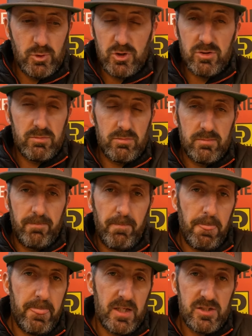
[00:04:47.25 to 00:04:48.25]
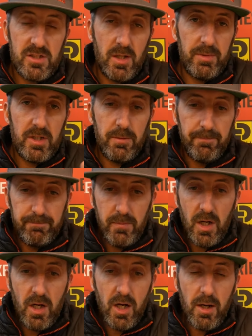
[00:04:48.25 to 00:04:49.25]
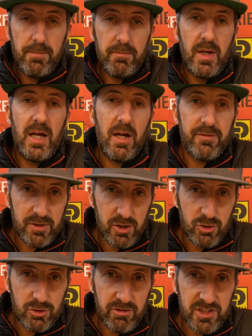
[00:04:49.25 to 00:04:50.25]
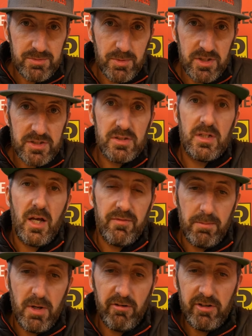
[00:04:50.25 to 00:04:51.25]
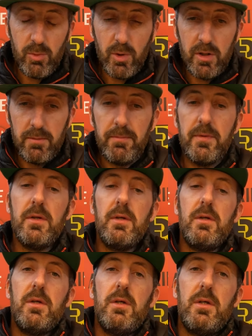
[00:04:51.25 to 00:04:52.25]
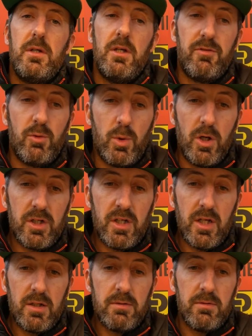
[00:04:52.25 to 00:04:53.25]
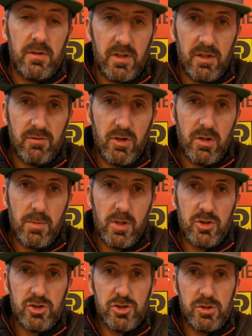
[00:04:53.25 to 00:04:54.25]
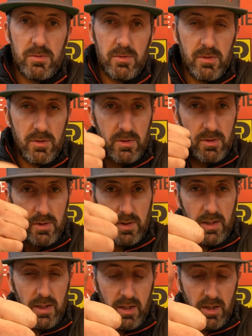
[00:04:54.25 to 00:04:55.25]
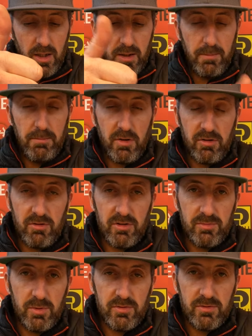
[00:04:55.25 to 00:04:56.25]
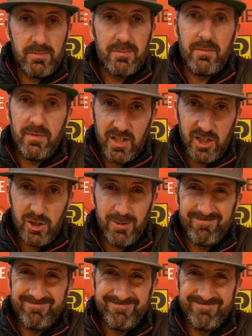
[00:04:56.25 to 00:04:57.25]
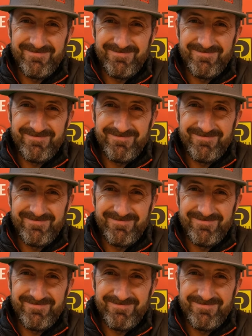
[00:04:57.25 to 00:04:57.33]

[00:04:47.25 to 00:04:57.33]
just just let me know. Um, have a good Christmas, have a merry one. If you're working, thank you very much. Uh, Merry Christmas, thank you.